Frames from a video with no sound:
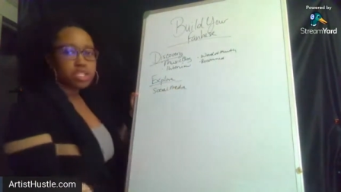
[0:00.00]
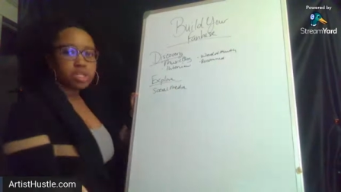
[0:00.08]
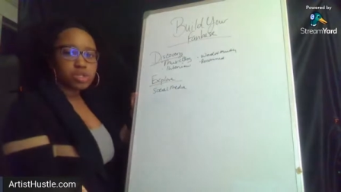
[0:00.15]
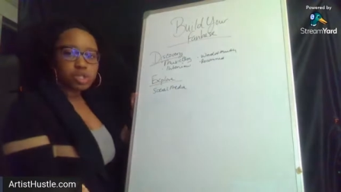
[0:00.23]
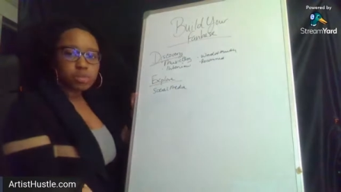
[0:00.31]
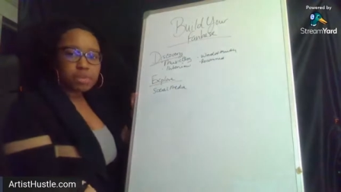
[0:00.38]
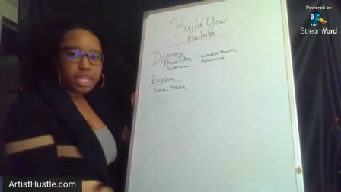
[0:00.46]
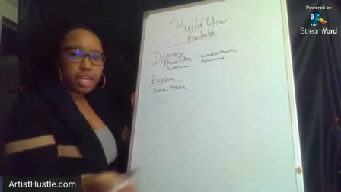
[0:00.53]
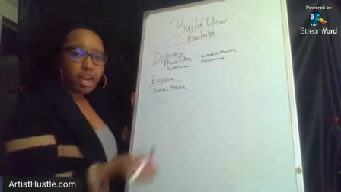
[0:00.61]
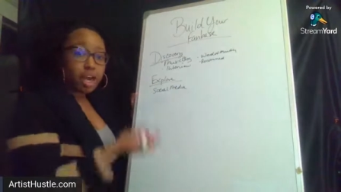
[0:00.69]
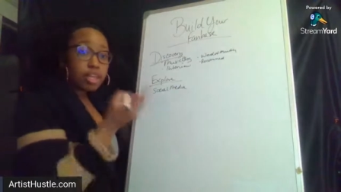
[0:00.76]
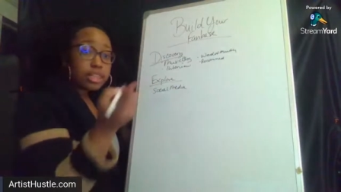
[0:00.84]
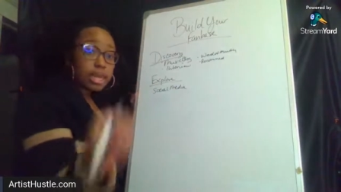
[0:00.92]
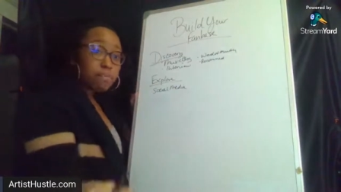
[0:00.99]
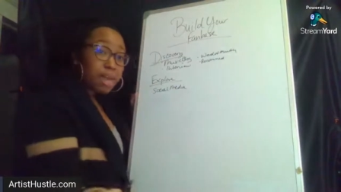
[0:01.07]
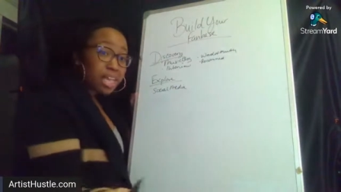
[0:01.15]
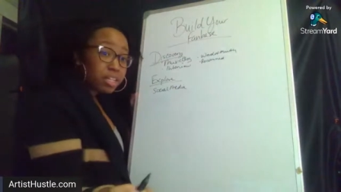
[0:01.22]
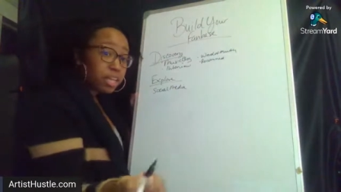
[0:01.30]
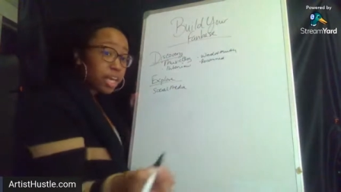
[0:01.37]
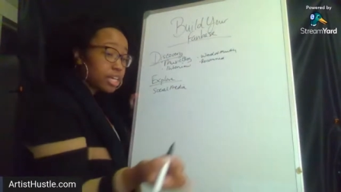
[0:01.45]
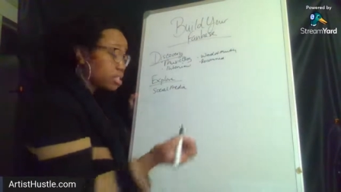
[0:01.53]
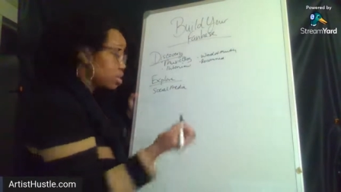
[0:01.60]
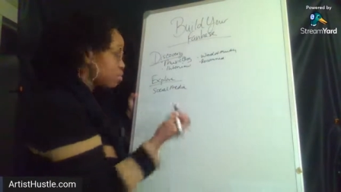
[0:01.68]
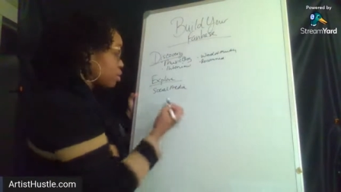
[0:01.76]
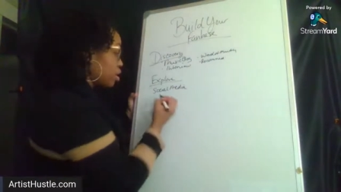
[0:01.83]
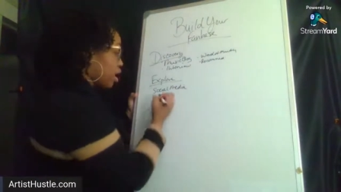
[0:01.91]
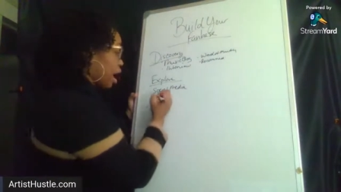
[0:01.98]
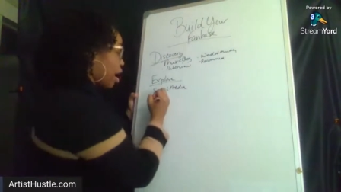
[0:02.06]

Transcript: to social media. They may look at some of your